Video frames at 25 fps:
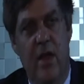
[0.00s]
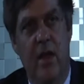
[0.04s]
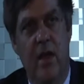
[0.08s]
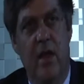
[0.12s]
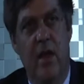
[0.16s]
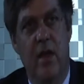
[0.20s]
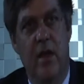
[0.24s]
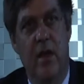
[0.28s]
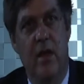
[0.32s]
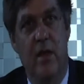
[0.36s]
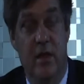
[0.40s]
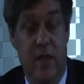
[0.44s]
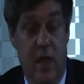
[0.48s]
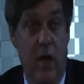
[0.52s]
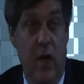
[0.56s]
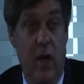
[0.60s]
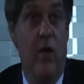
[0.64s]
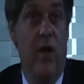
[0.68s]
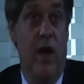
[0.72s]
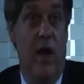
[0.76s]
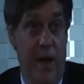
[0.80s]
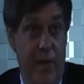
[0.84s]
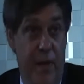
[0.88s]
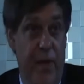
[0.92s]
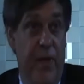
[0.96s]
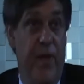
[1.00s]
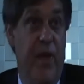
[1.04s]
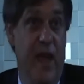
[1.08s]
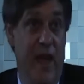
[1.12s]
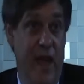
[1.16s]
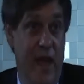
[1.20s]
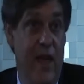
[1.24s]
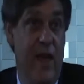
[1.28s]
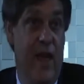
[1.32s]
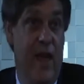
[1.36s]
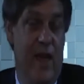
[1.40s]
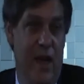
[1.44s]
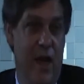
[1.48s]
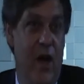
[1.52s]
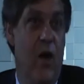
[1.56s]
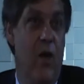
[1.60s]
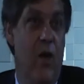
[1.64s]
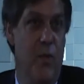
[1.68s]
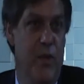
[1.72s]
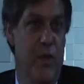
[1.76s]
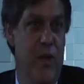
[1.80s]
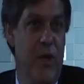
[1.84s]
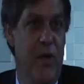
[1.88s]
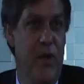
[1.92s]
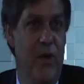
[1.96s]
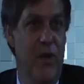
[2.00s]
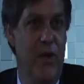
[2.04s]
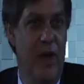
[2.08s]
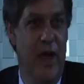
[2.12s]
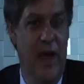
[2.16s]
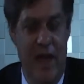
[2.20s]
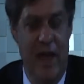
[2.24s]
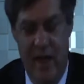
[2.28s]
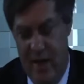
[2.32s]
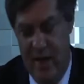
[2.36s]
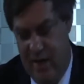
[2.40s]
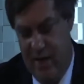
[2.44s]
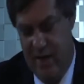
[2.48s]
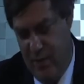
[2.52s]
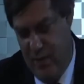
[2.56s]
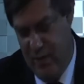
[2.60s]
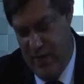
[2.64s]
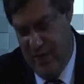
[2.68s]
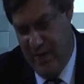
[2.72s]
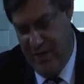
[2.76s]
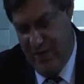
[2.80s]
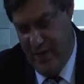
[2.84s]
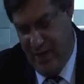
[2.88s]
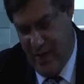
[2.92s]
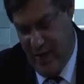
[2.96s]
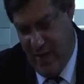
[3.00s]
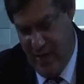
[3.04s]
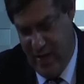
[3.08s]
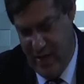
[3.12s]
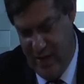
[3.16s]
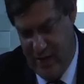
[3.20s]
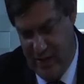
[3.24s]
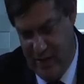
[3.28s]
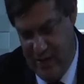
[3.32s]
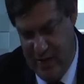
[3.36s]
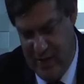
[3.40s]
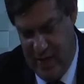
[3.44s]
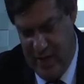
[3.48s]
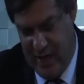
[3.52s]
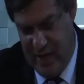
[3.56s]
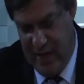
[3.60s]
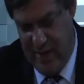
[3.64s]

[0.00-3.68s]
So I think, and I hope you agree with Chantal and